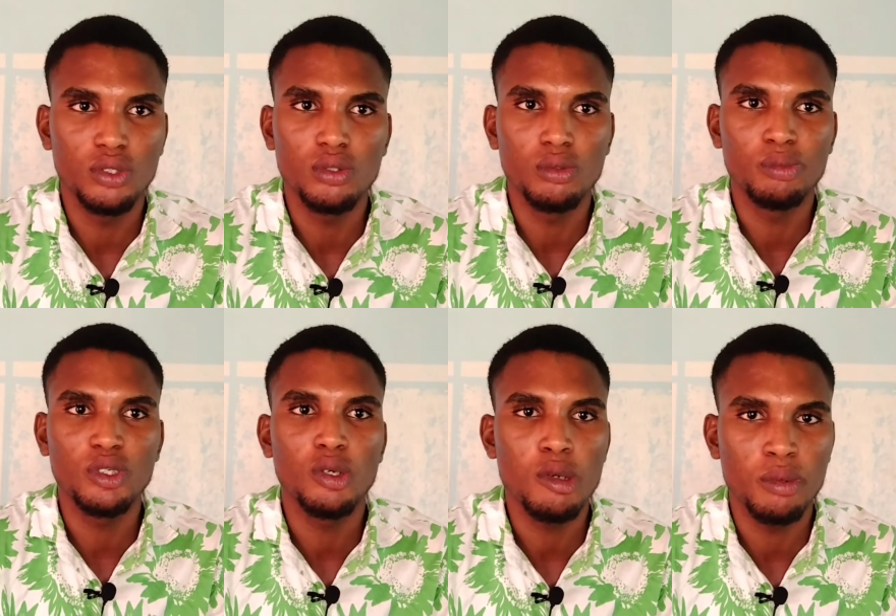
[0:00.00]
You could
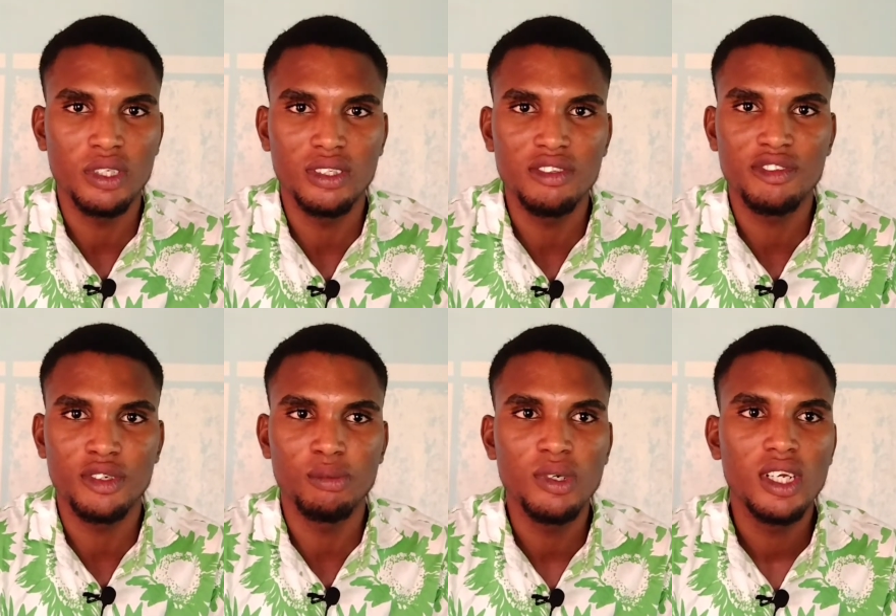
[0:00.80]
pick up a pre-degree
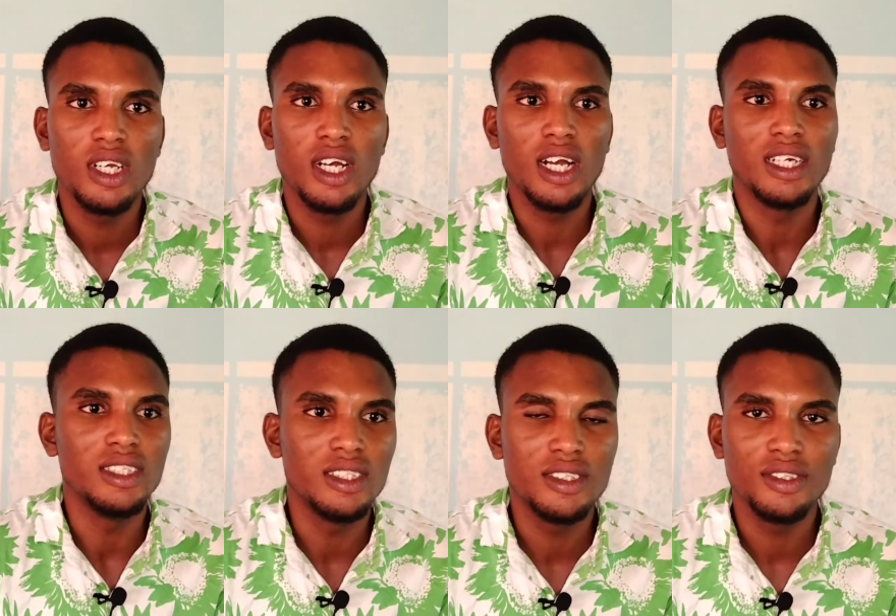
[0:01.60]
from,
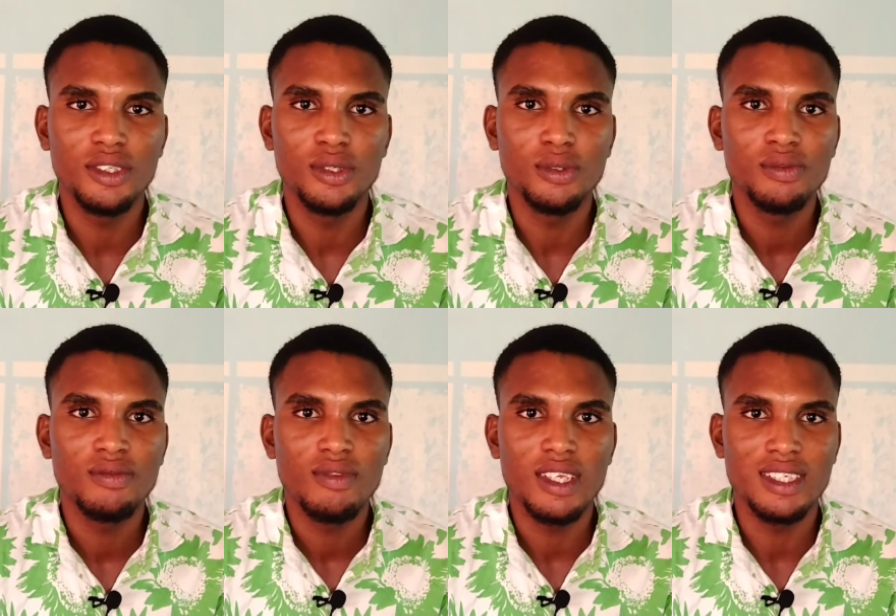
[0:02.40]
and
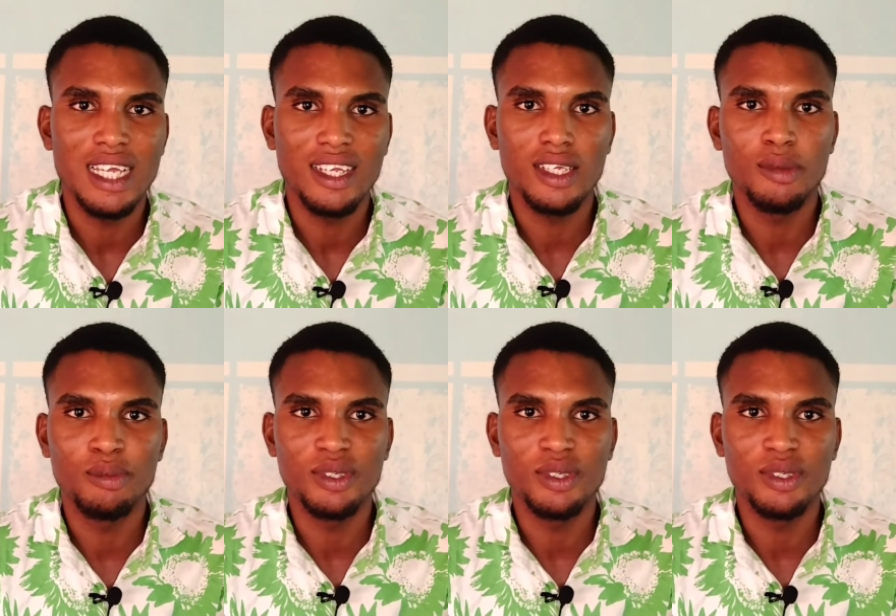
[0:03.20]
it's like a